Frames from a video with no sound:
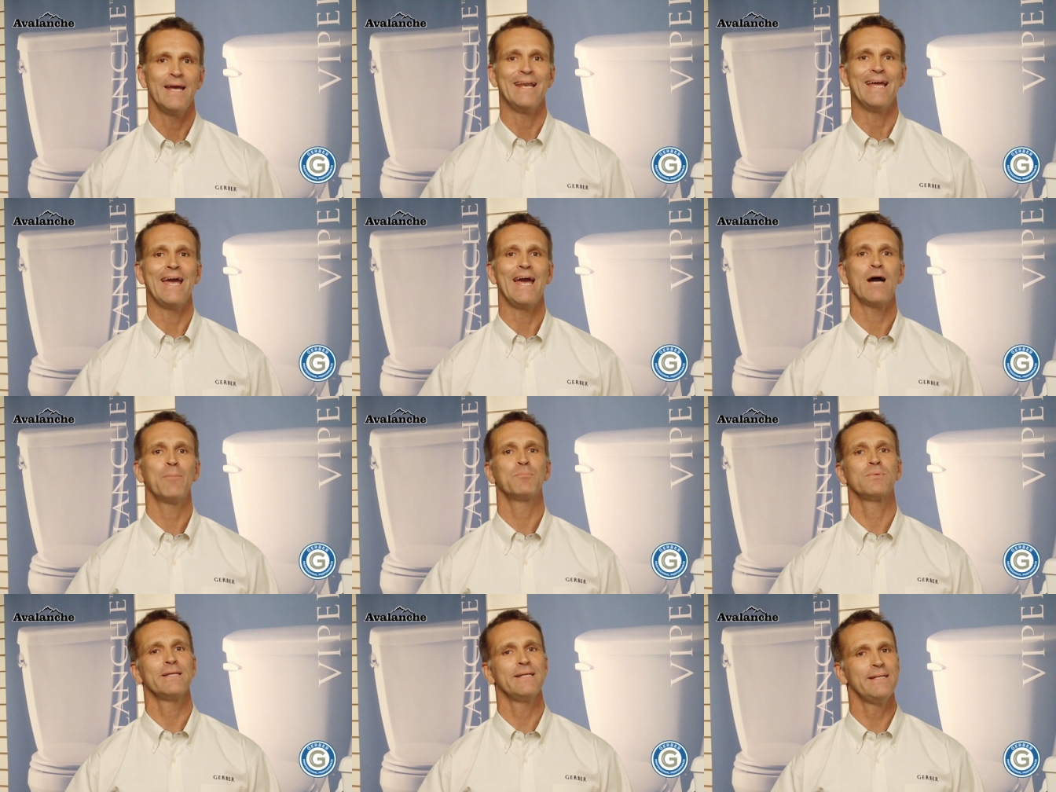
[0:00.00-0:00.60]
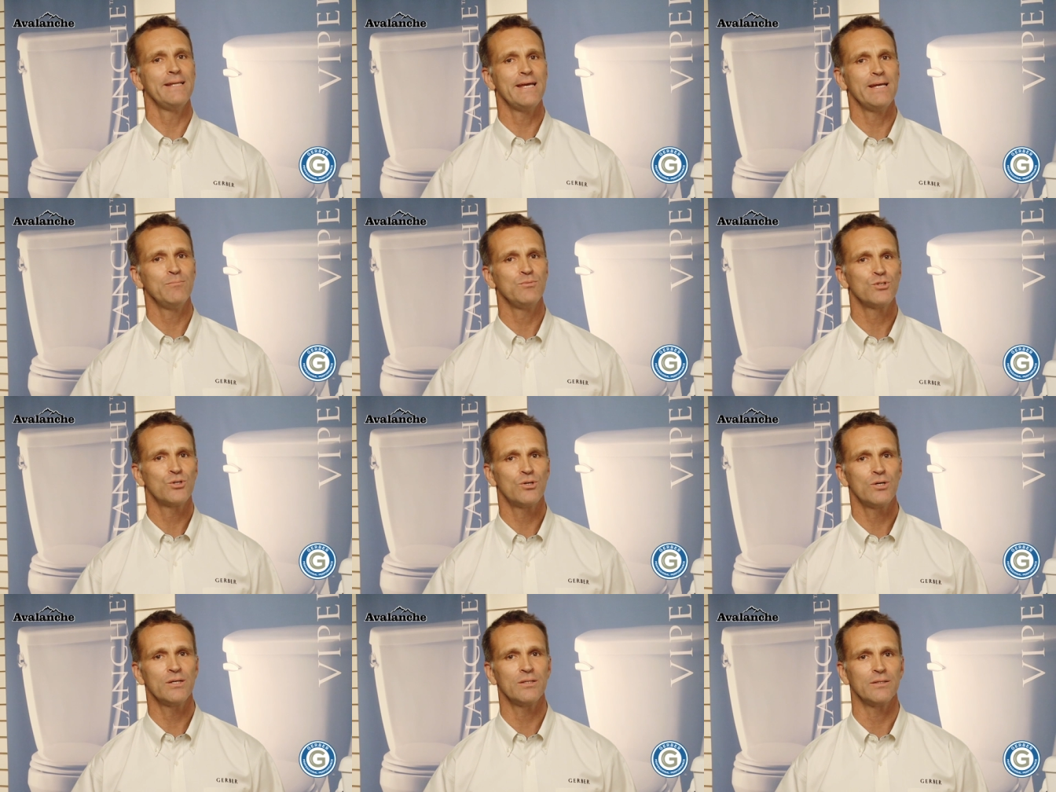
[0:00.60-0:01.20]
an aptly named
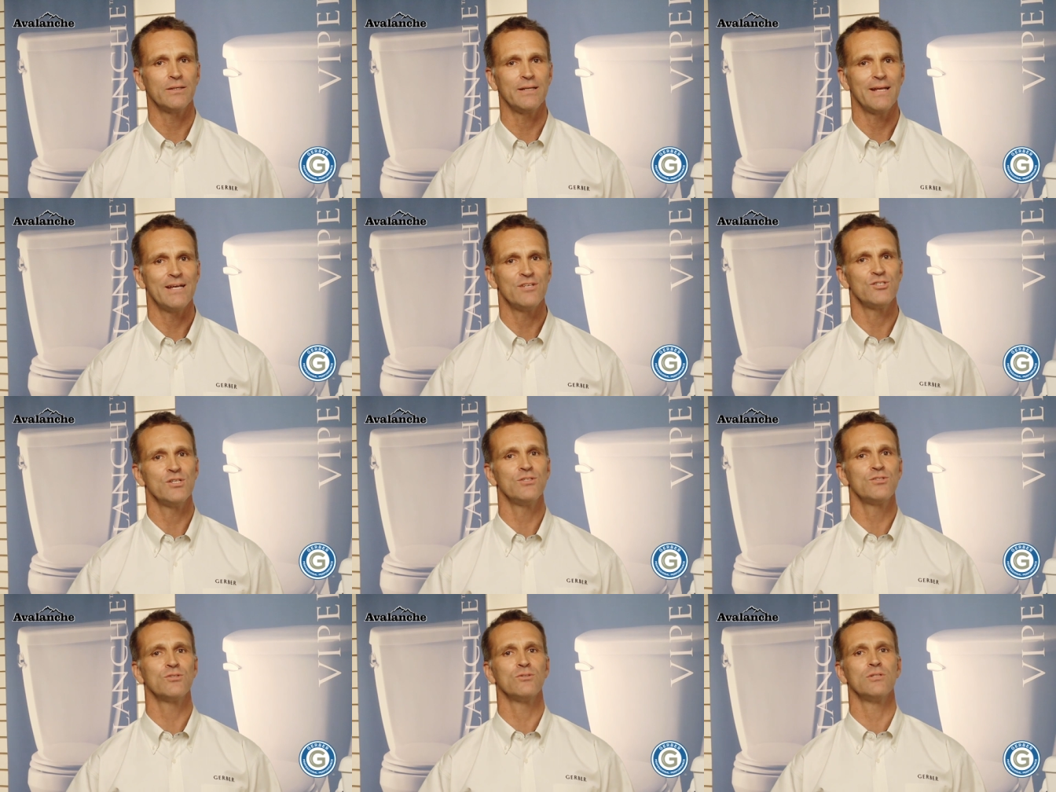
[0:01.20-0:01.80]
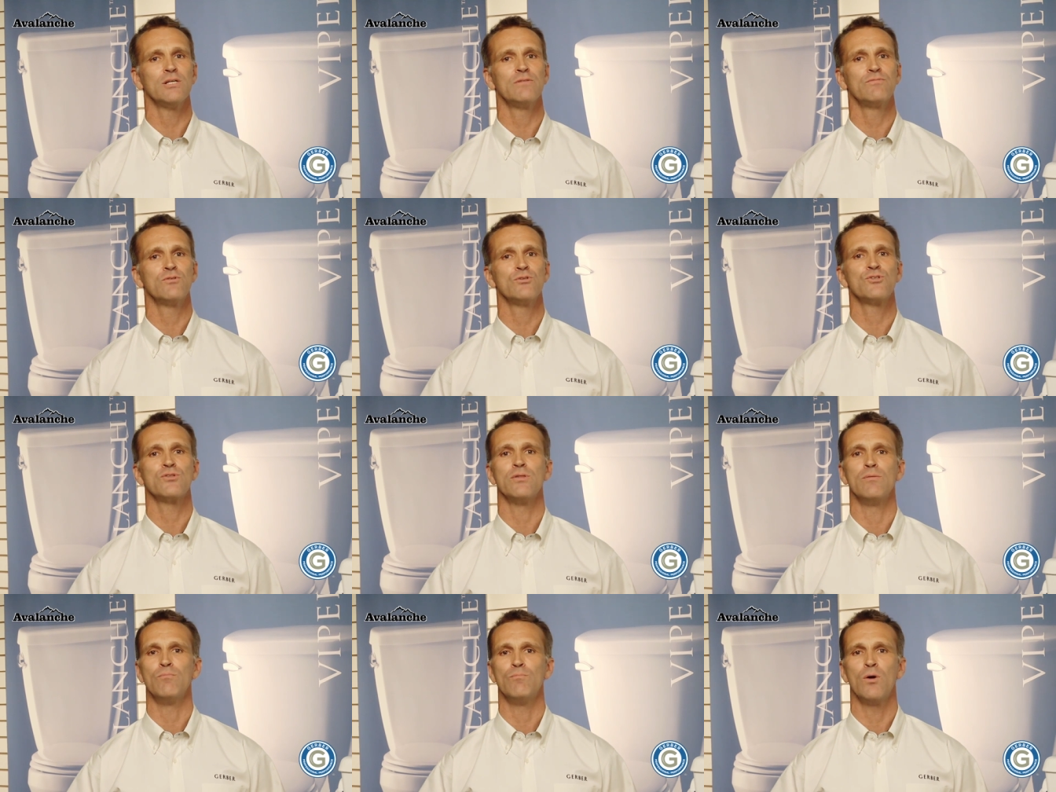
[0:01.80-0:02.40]
toilet as it
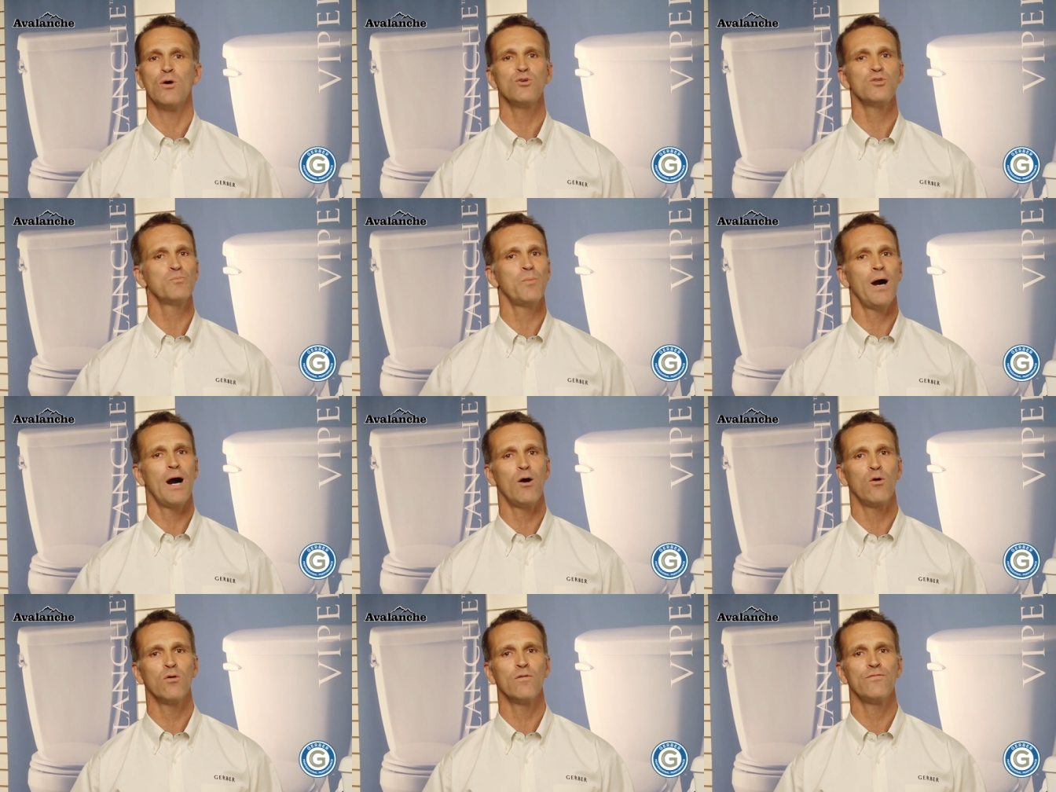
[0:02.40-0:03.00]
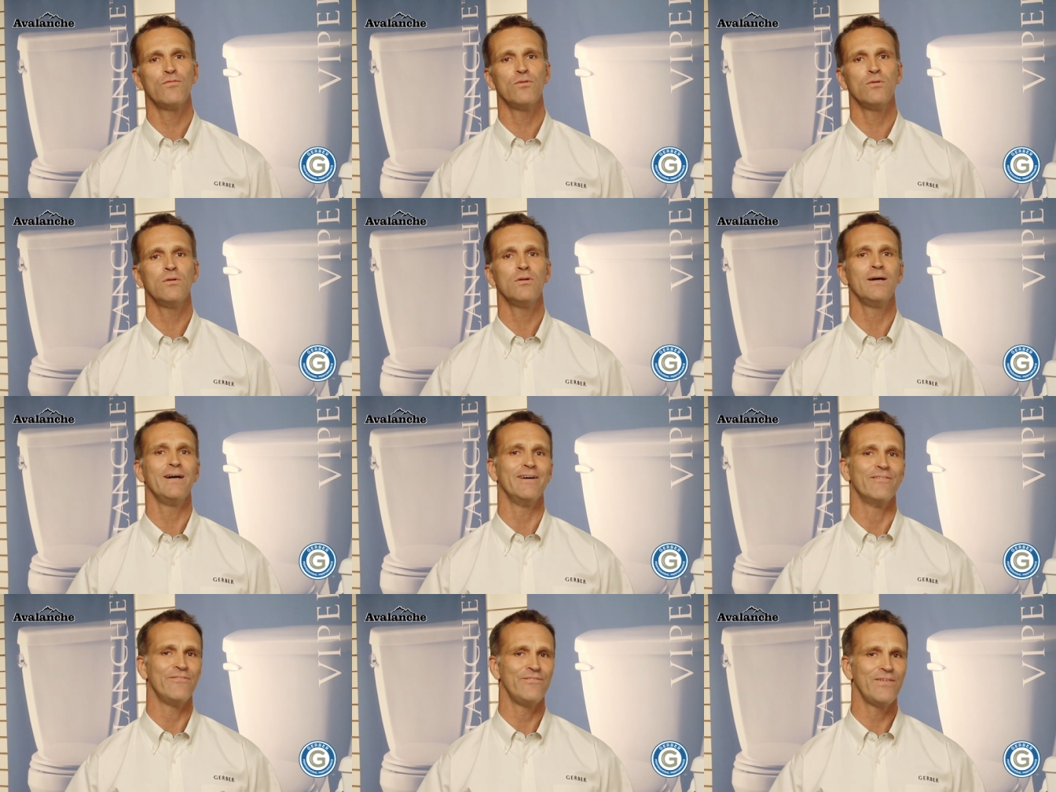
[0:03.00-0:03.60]
delivers the most powerful,
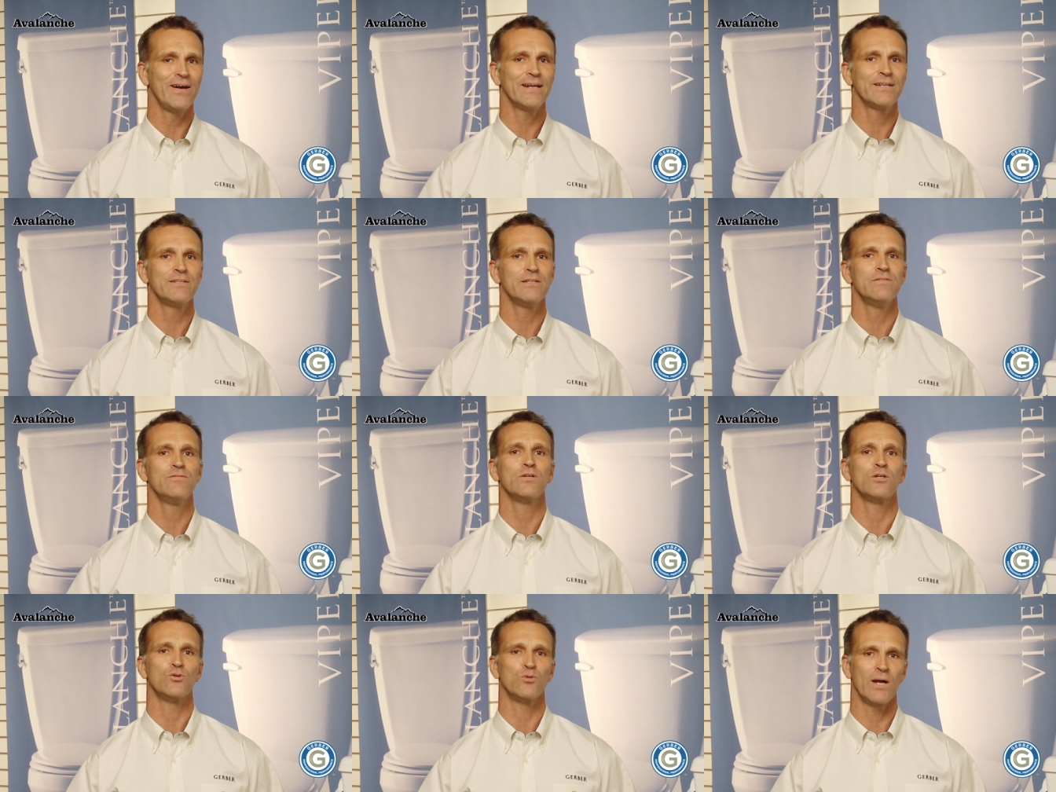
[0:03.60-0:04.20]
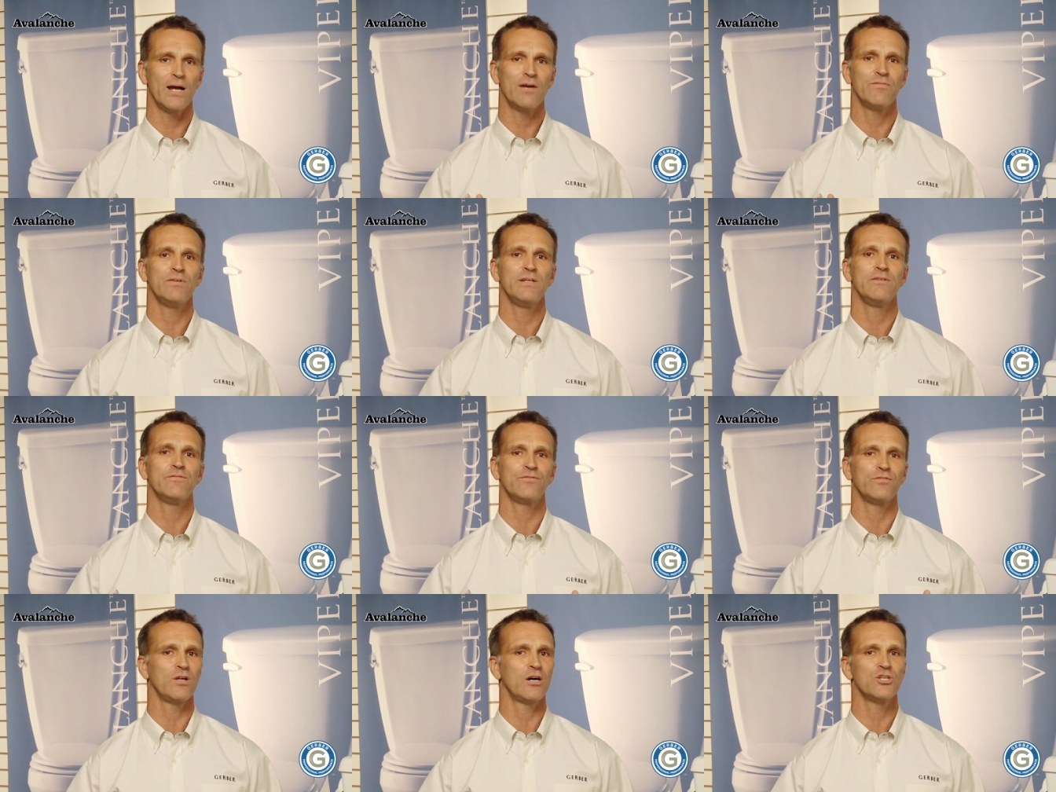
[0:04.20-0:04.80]
effective
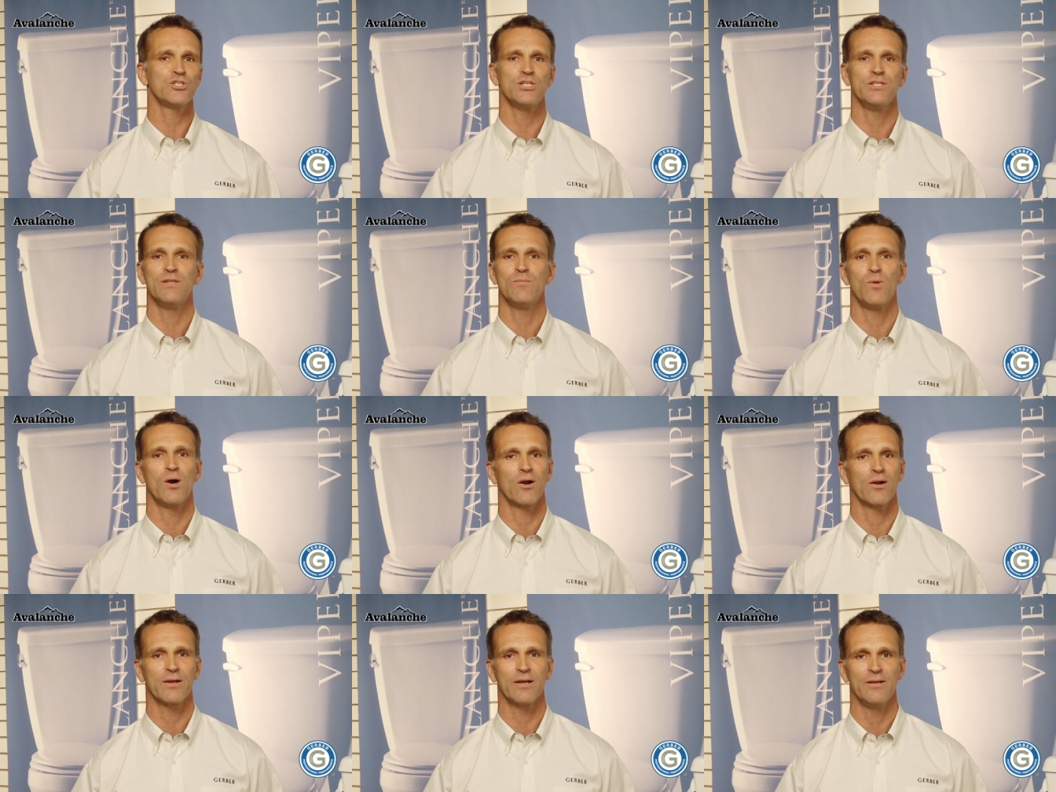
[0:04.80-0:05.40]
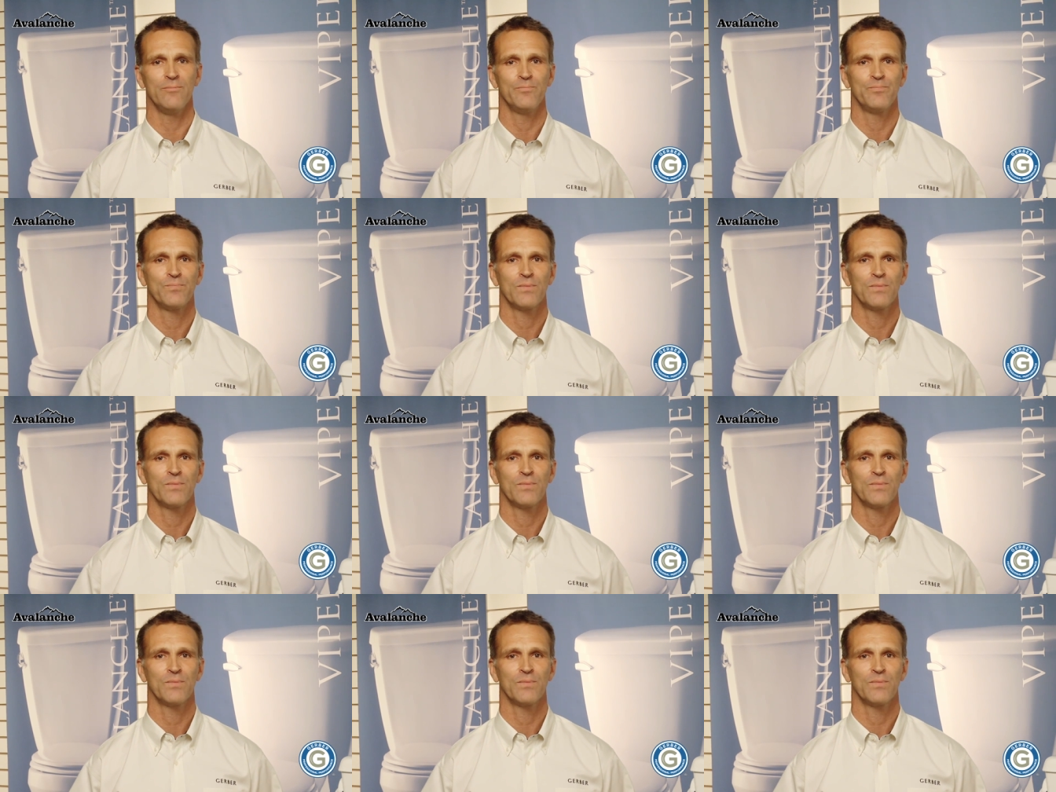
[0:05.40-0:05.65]
gravity flush in the market.